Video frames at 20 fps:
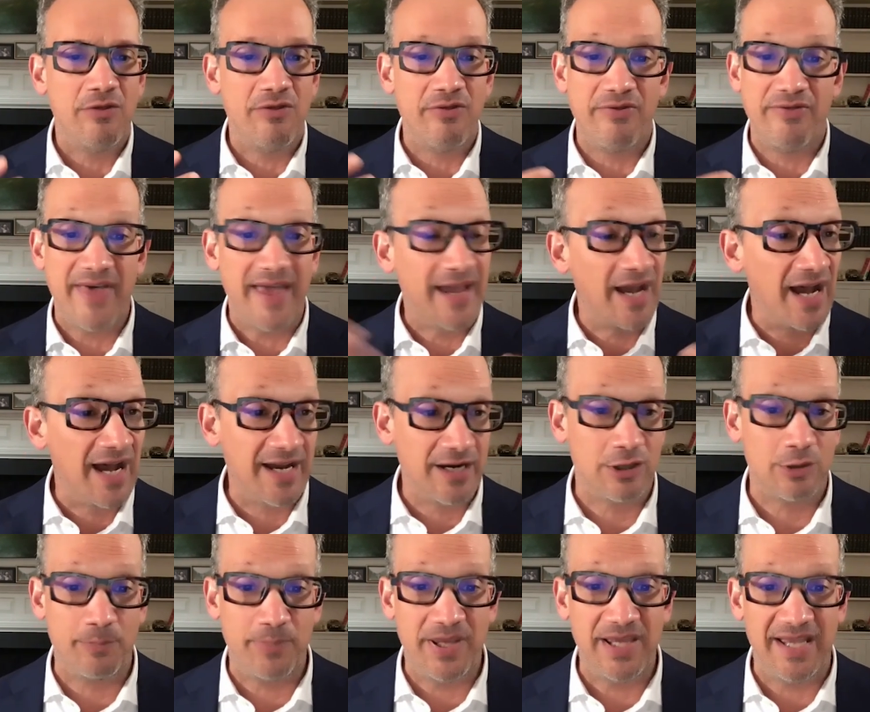They
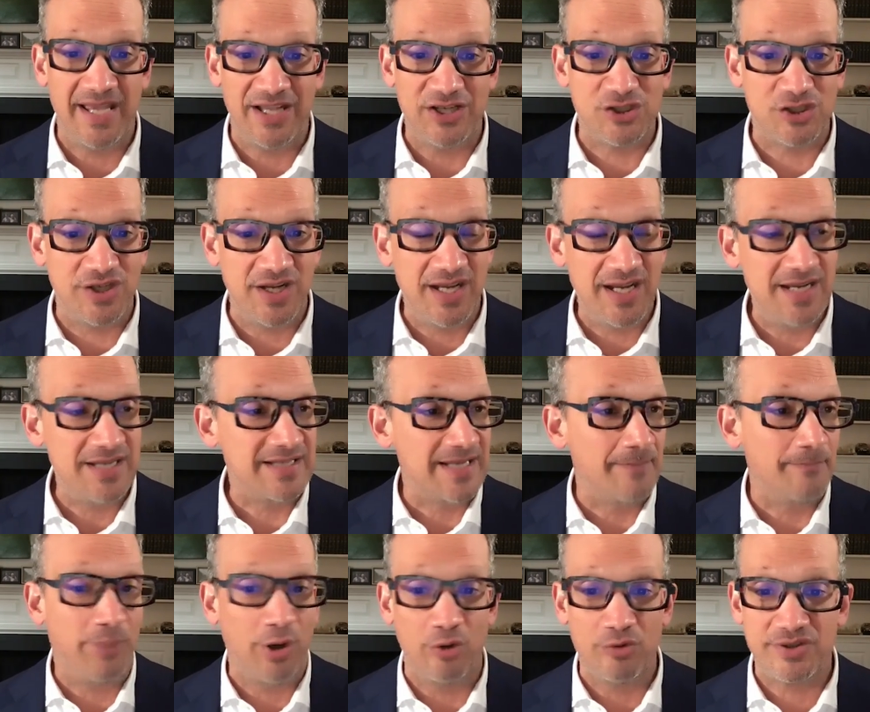hire PhDs and
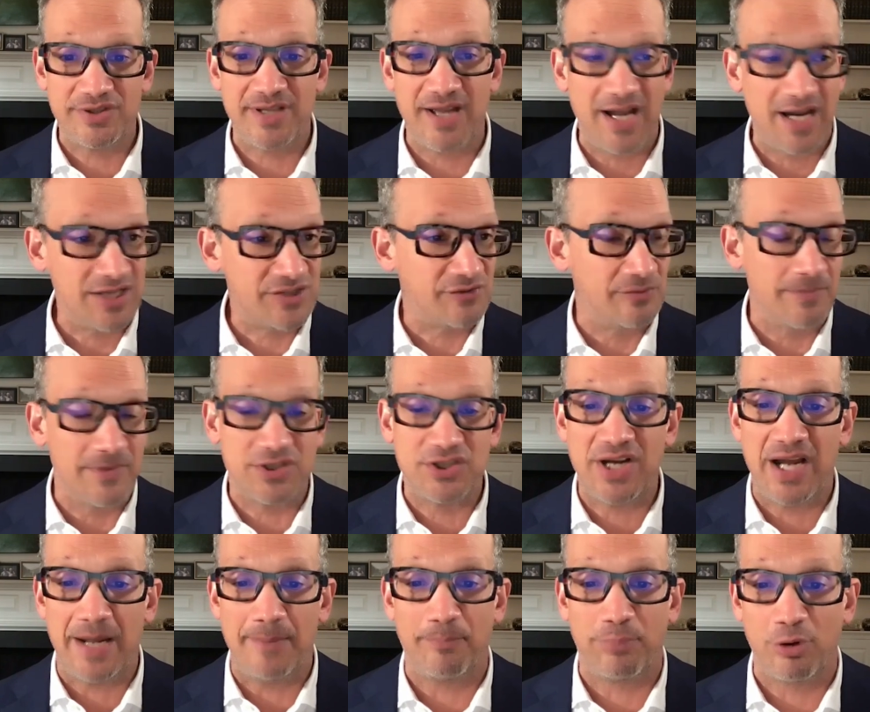postdocs from the
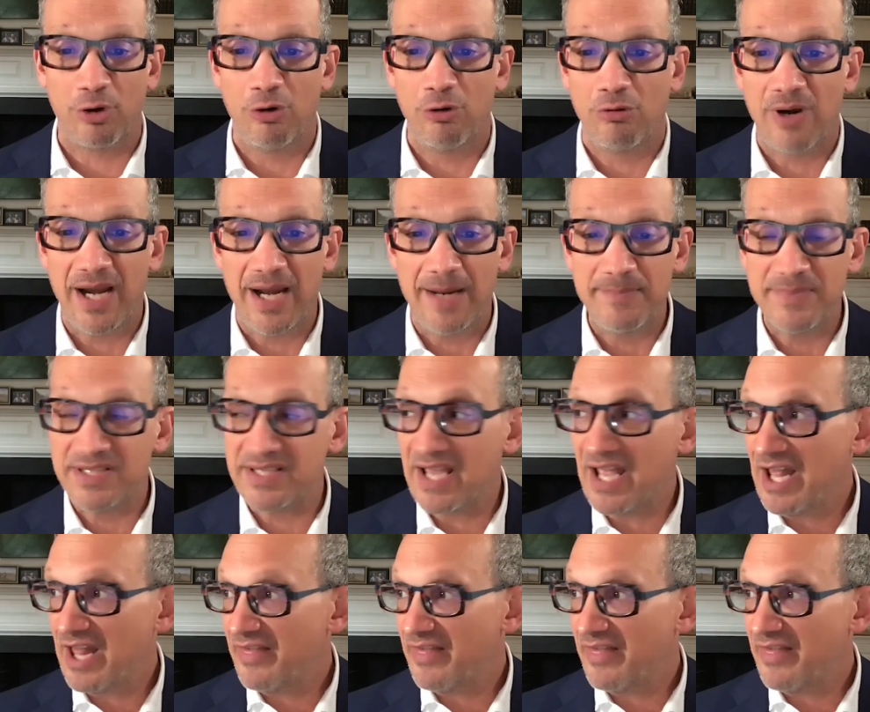top programs.